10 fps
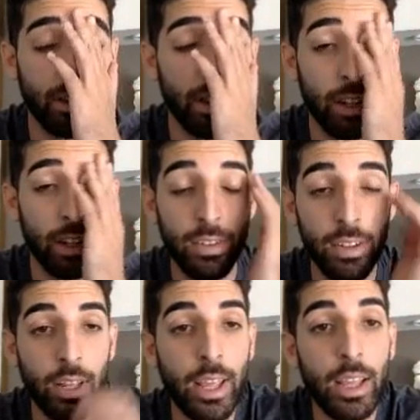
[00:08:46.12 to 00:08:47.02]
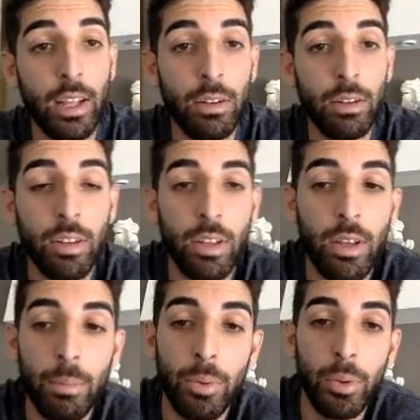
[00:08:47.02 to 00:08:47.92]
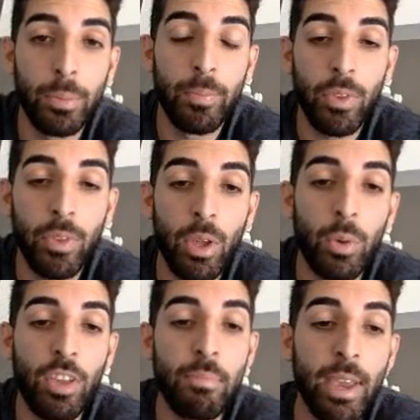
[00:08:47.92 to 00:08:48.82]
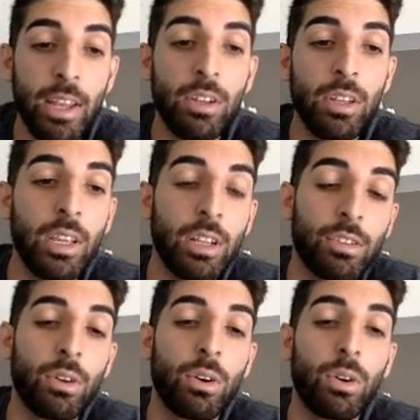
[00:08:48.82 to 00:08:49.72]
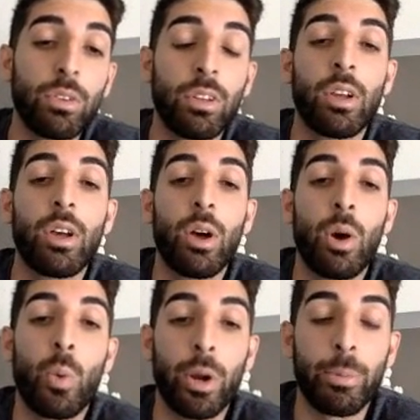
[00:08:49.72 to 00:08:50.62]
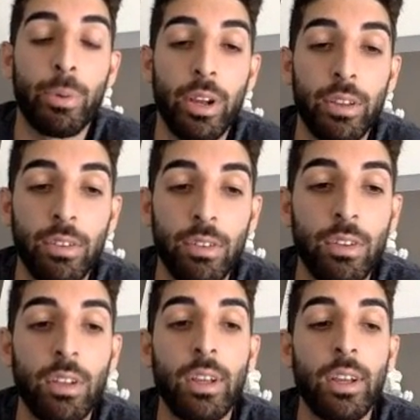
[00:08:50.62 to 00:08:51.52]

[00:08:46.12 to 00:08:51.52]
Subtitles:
end of it, and boom, we have manually installed WordPress